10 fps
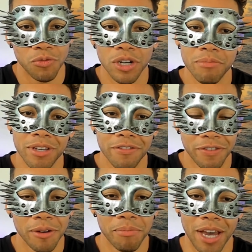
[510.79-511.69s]
women
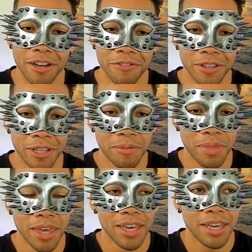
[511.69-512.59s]
felt bad for
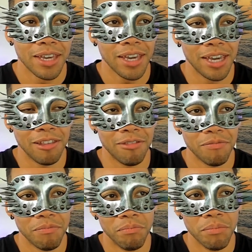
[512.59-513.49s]
them,
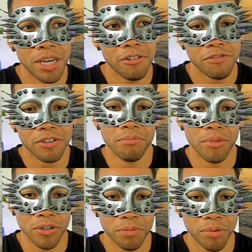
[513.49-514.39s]
and men, for the
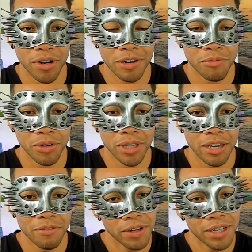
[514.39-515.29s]
most part, were
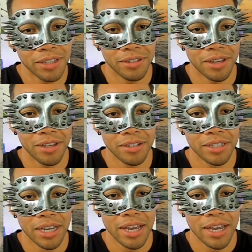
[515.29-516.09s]
like, "Fuck these kids."